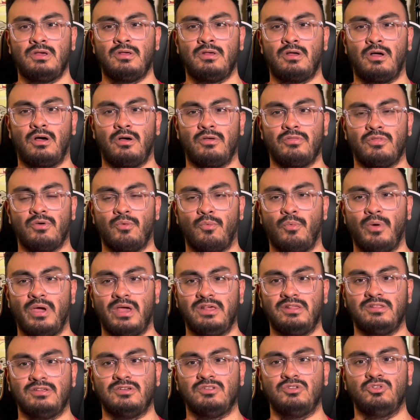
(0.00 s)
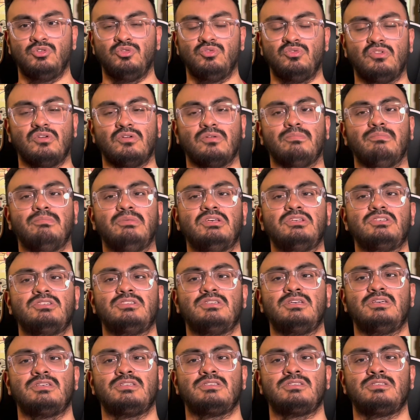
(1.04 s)
on the way they do their
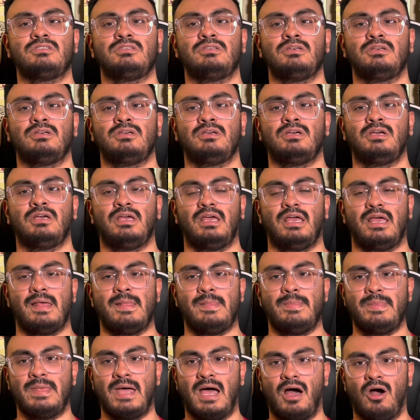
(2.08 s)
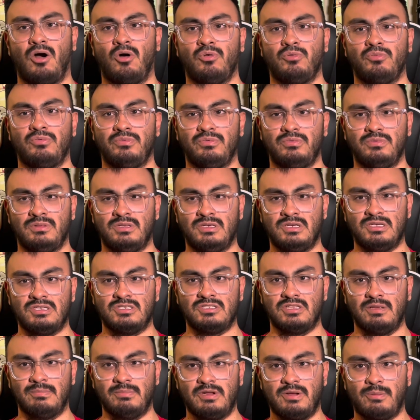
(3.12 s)
business, and now these
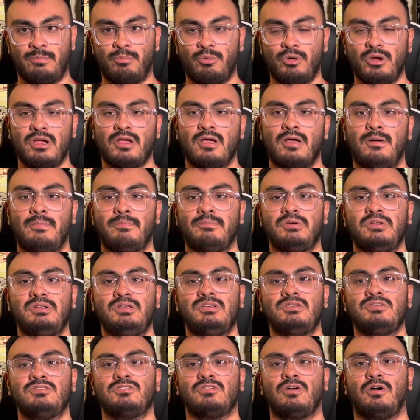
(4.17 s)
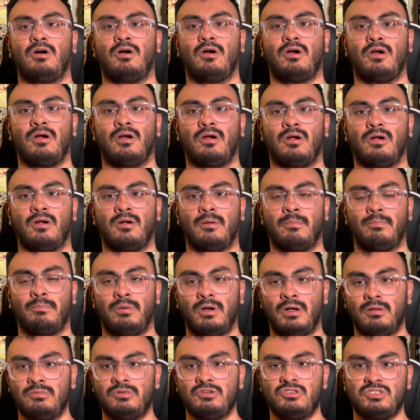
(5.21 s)
limited print companies are
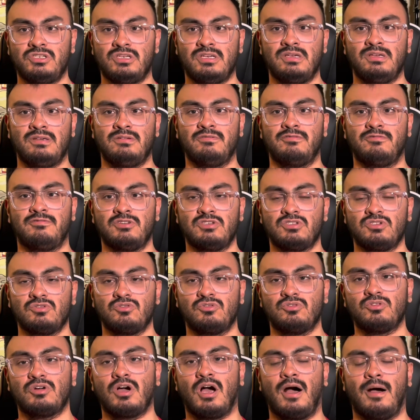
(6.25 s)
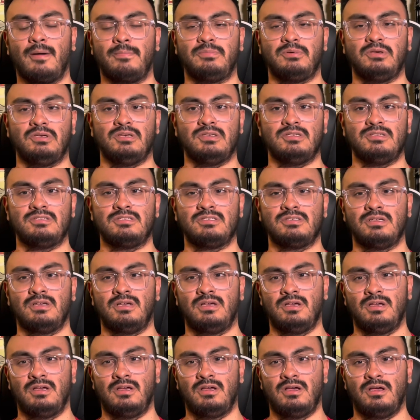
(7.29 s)
publishing physical copies
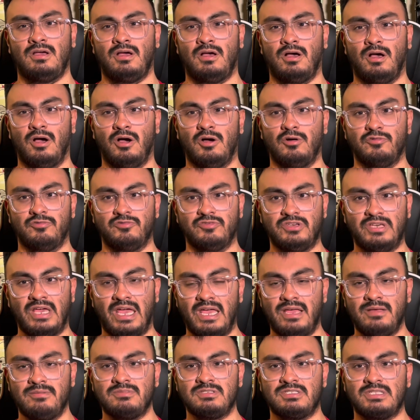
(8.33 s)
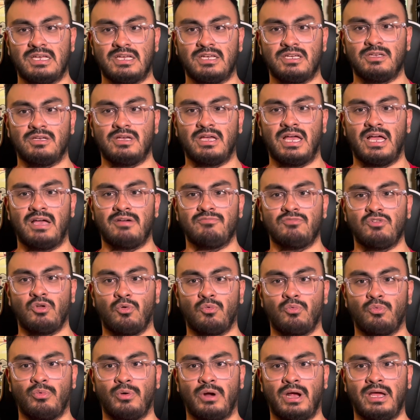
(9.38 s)
of games that have no
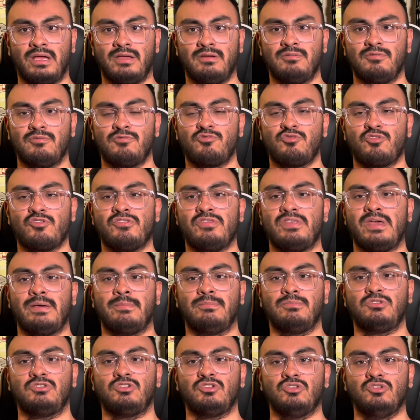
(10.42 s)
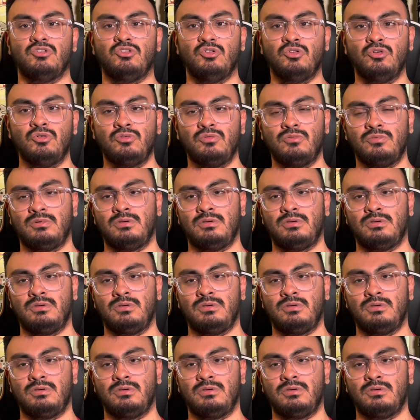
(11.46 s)
right for them to do.